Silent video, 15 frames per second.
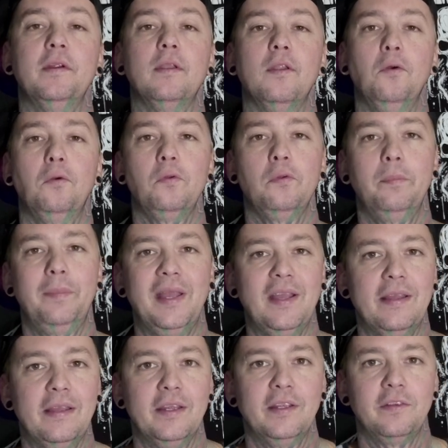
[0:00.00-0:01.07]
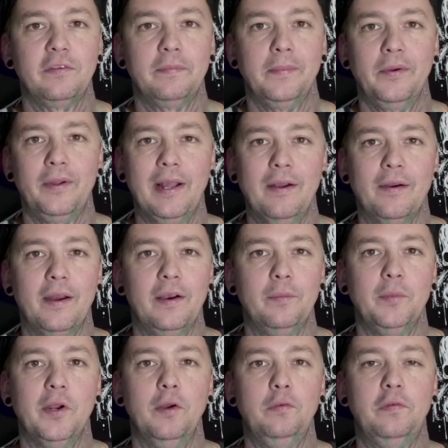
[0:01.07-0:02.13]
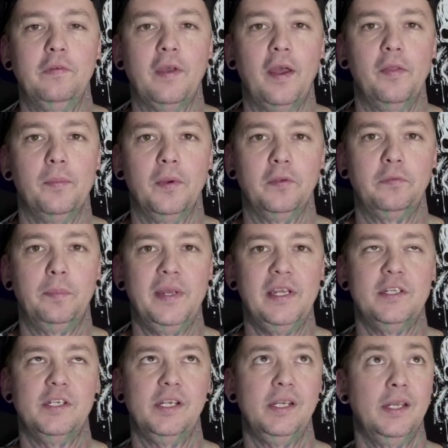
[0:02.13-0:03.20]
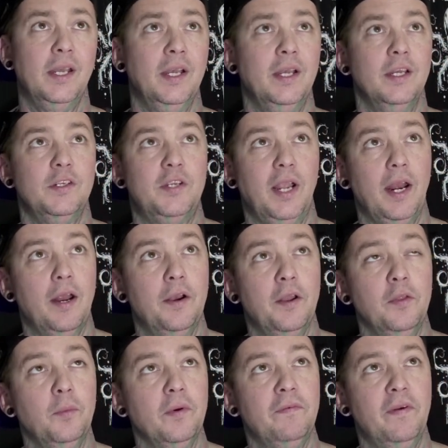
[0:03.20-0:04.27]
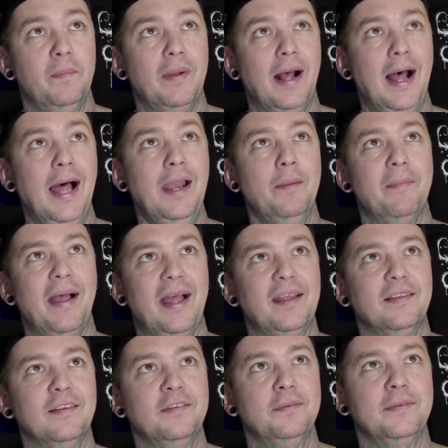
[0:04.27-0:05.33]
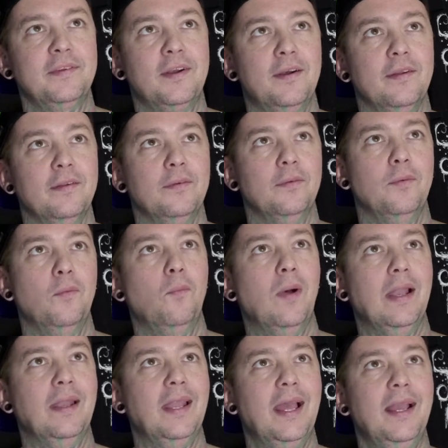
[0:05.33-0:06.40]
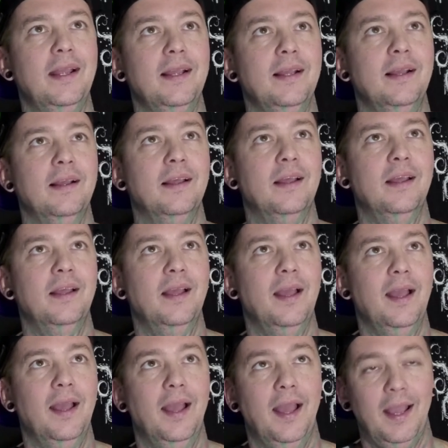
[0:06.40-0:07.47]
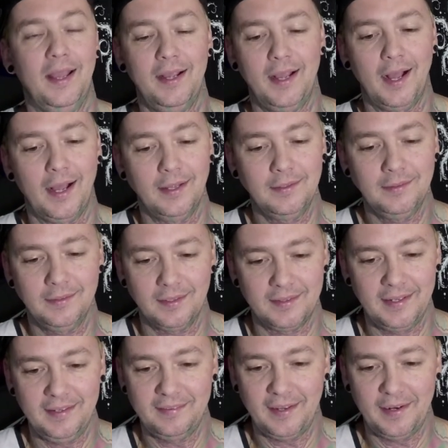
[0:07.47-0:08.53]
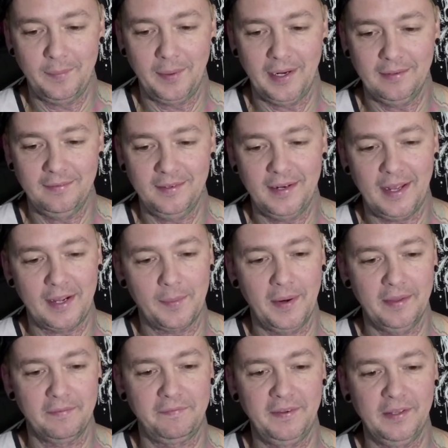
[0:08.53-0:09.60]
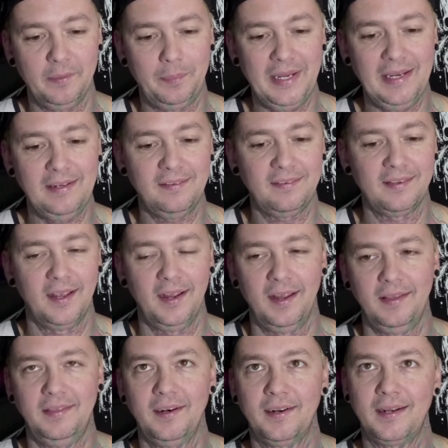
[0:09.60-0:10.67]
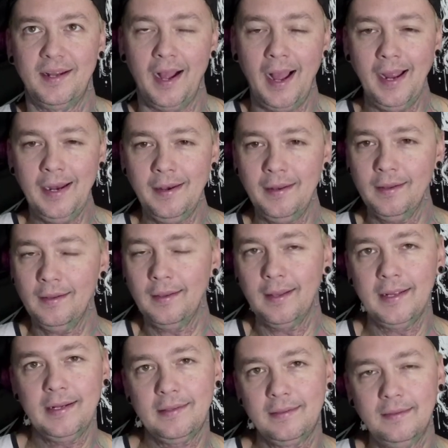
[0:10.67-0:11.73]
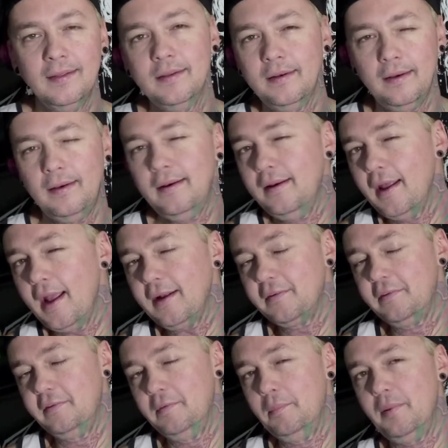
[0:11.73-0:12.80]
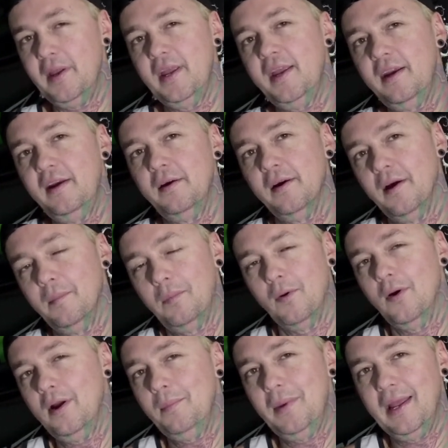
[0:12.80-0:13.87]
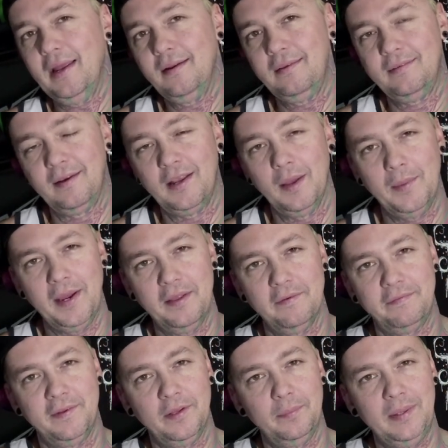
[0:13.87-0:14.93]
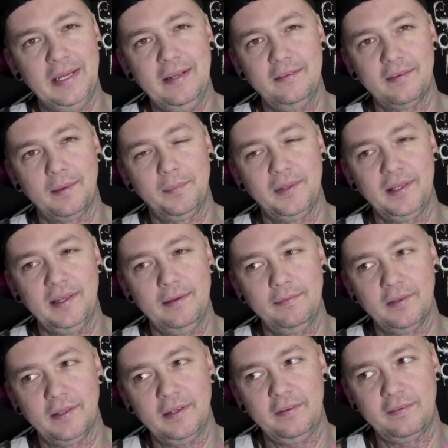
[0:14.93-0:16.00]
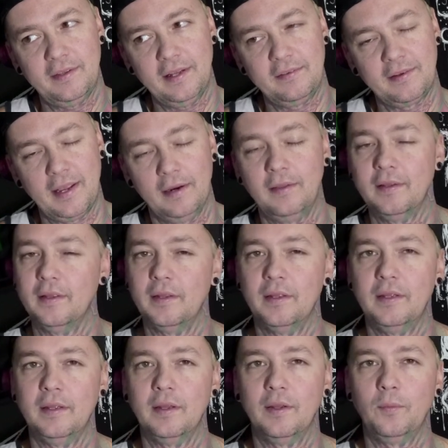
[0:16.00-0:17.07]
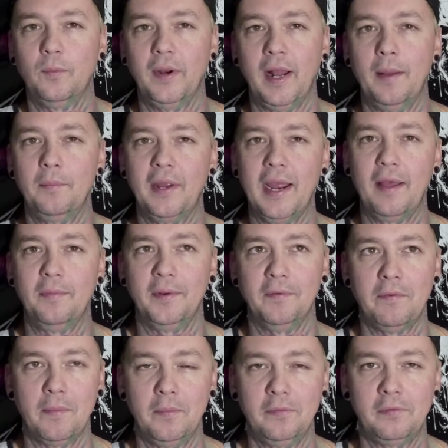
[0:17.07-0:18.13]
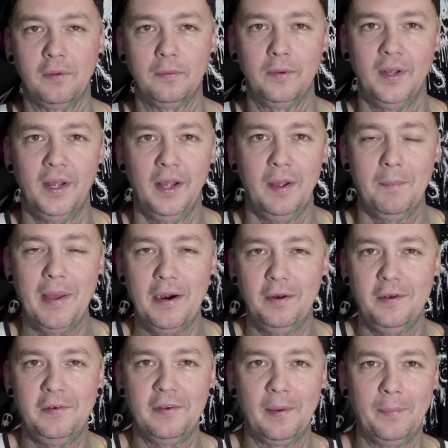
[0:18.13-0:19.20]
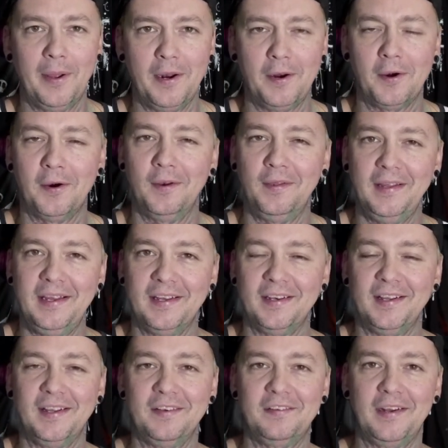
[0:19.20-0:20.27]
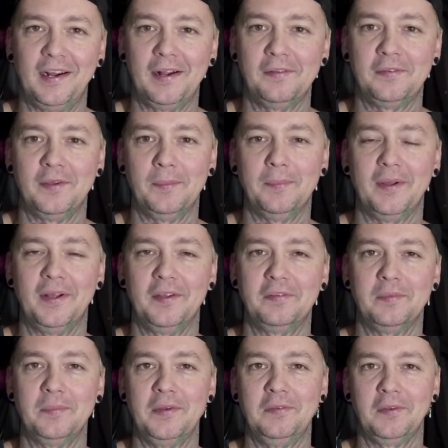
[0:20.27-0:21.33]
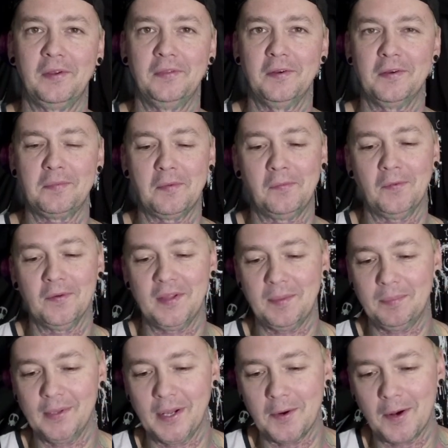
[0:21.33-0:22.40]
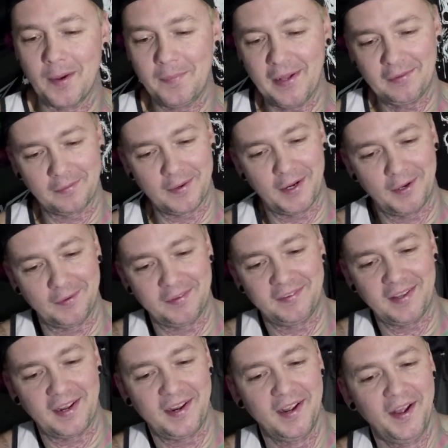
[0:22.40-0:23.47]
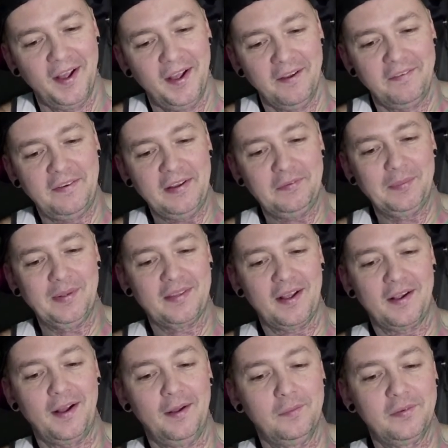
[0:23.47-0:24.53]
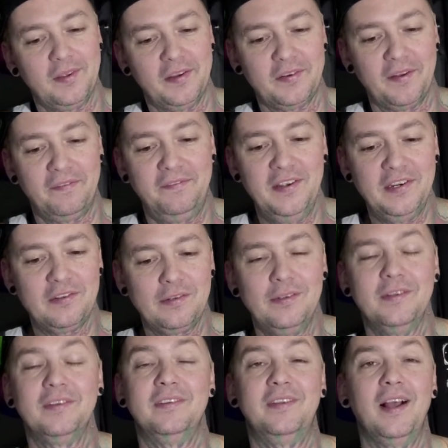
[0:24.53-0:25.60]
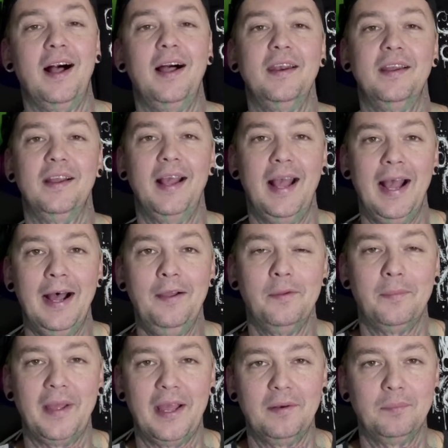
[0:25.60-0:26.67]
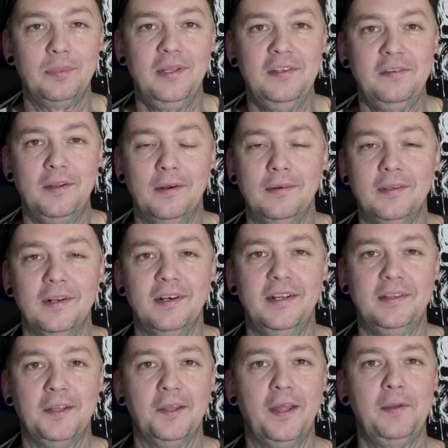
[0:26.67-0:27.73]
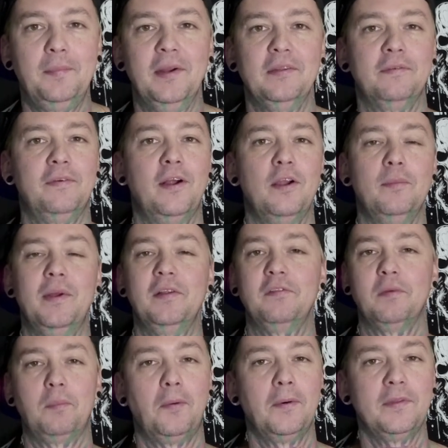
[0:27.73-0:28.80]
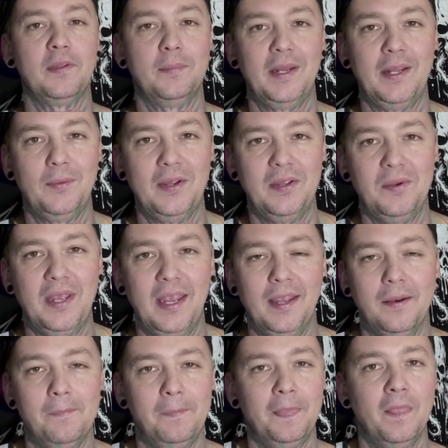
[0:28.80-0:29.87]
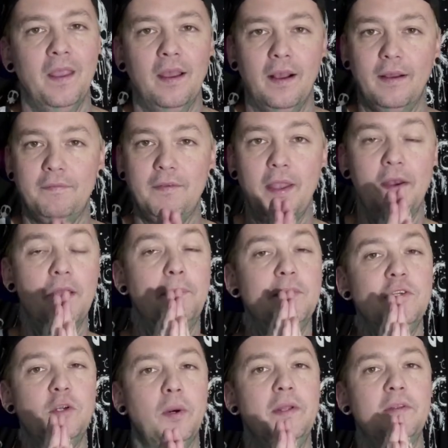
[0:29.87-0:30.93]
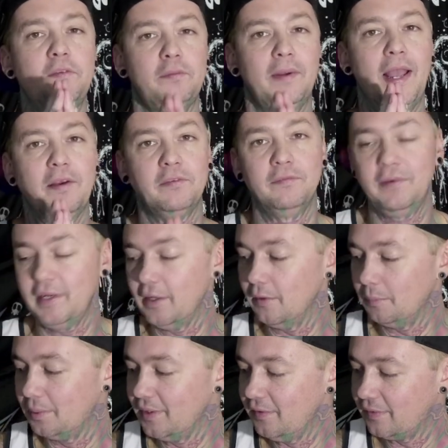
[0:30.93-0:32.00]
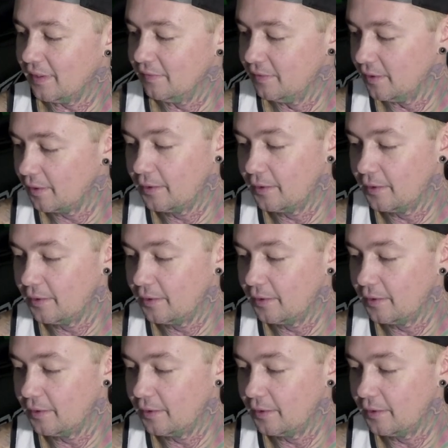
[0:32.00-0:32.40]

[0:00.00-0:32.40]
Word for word: local band smokeout. I'm your host, is High the Most BG. Checking out another one from Alamat. This one's called Walang Hanggan. I think is how you pronounce it. I come out of the Philippines. They're kind of like the next big boy band to come out of the Philippines, I believe. At least that's kind of the uh, what I'm gathering from them. So better to jump on it early and, and check out some uh, some music of theirs before they blow up. That's what I always say. Facebook.com slash official dot Alamat. Please go there, hit the like button, the follow button, support them any way you can. Uh, if you end up enjoying this reaction video, please consider